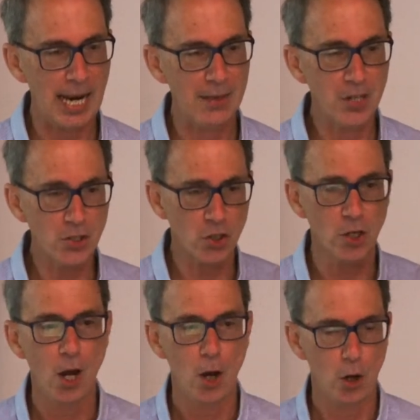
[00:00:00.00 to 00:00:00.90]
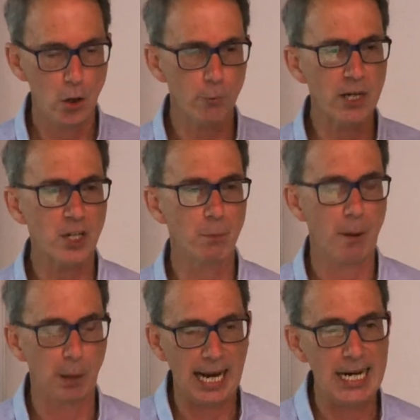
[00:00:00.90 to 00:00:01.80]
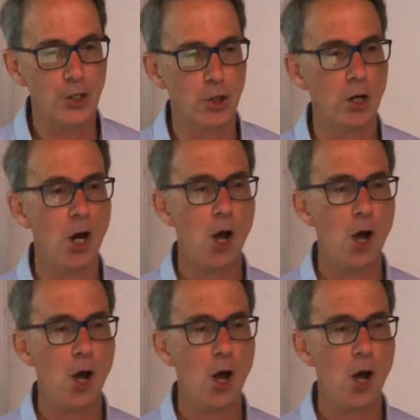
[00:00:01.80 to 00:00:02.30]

and this is her recent publication